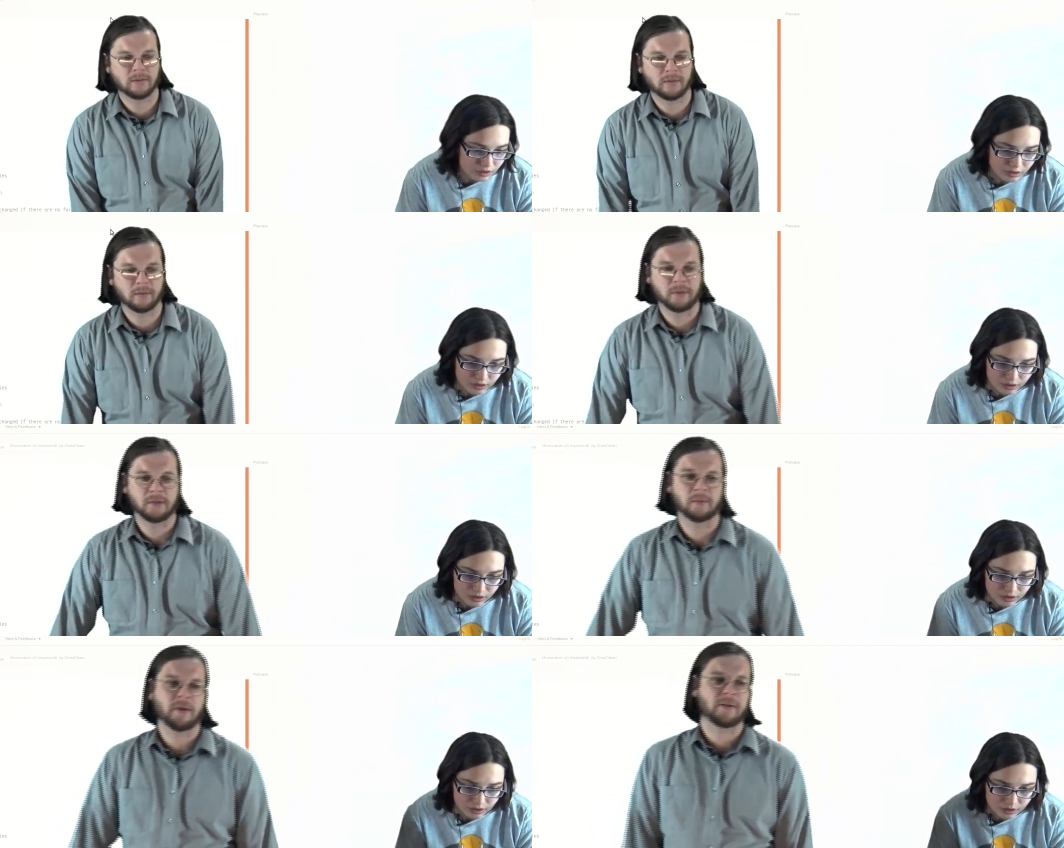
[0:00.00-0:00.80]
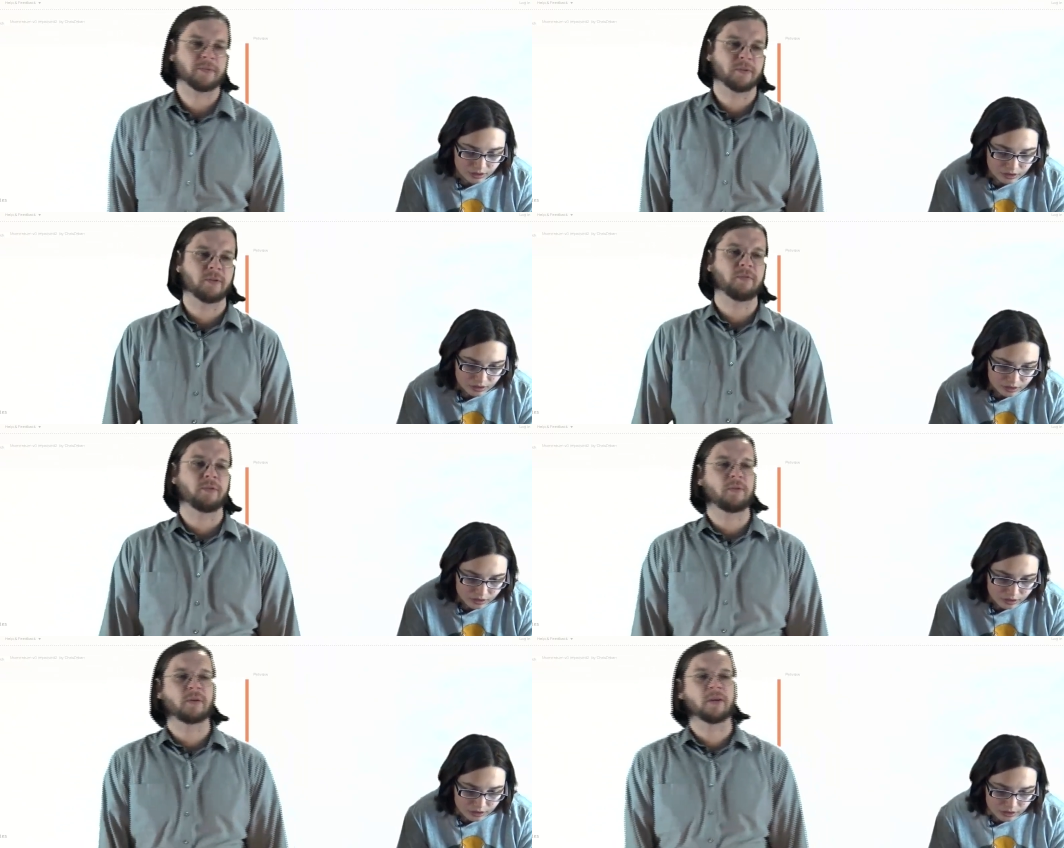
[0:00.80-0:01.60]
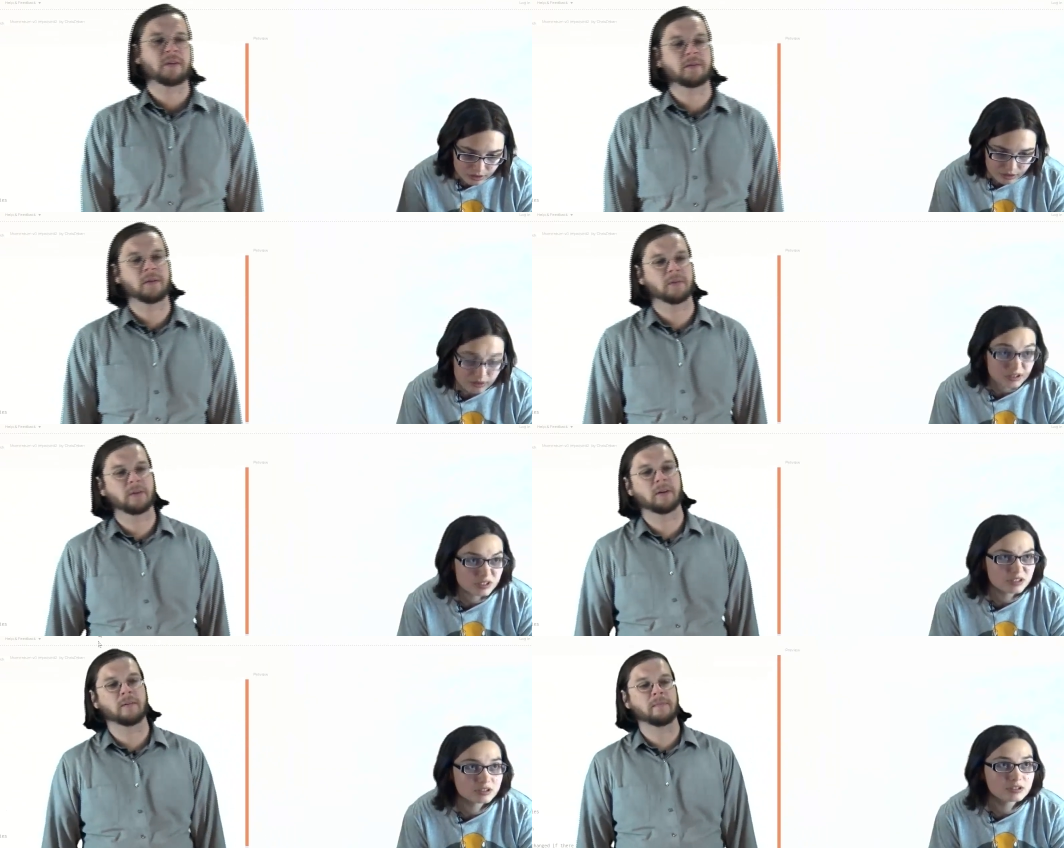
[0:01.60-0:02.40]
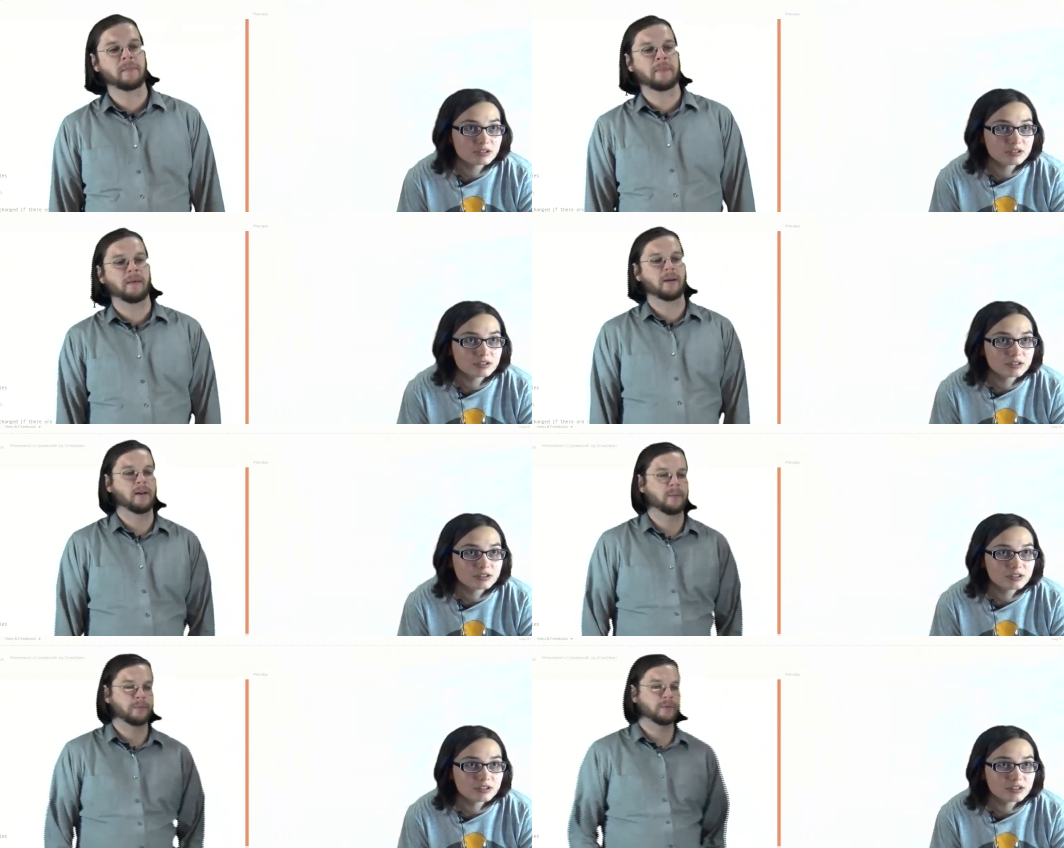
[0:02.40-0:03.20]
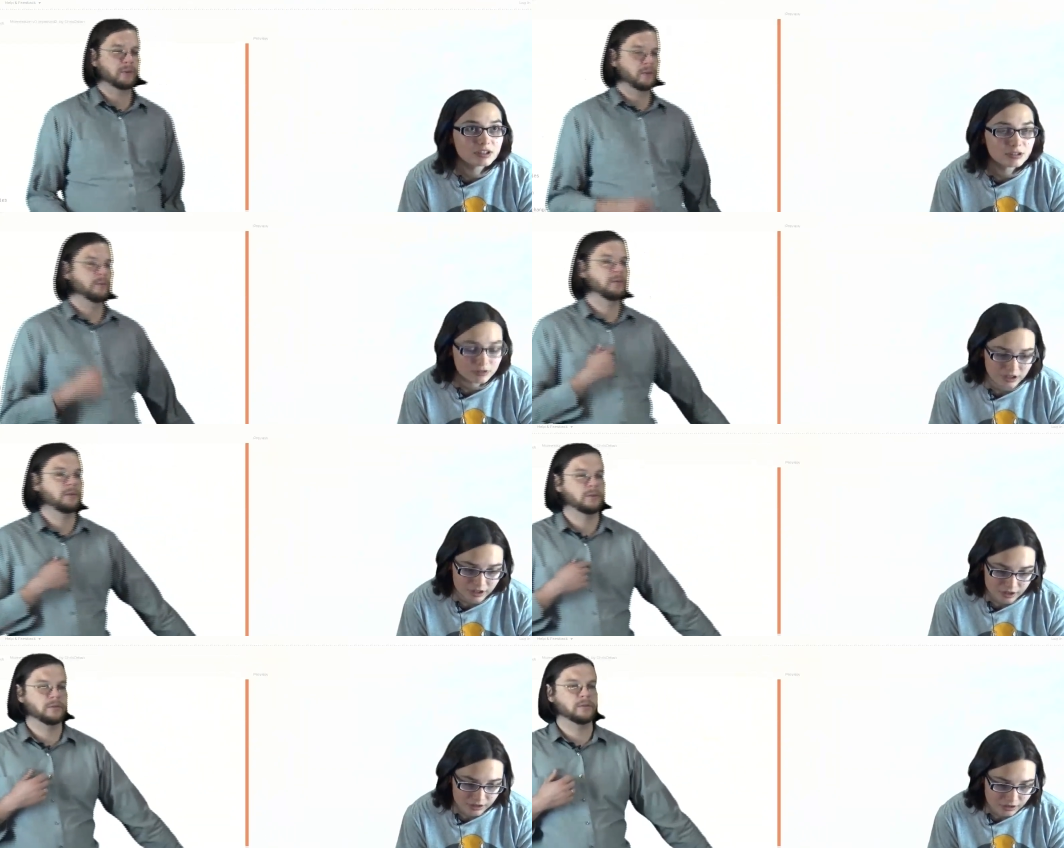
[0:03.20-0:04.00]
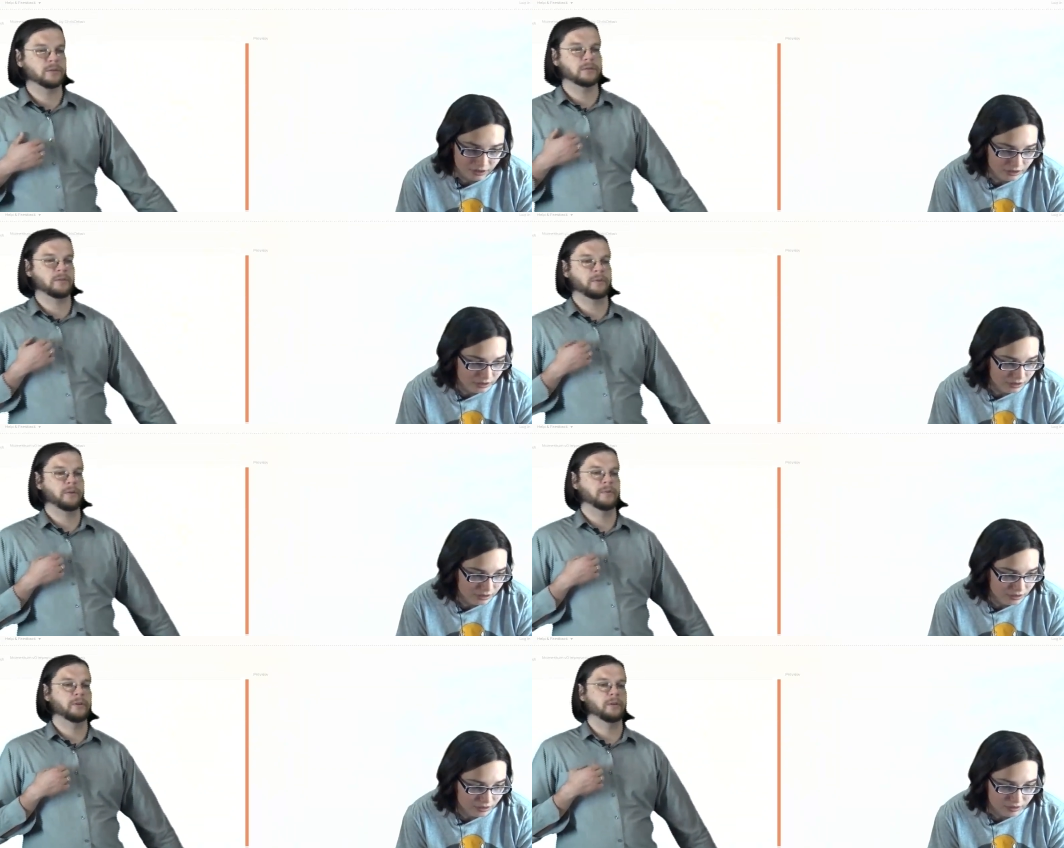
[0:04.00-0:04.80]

Speaker 1: going to be at the bottom of the screen for you guys out there. Um, first thing you want to do is you probably want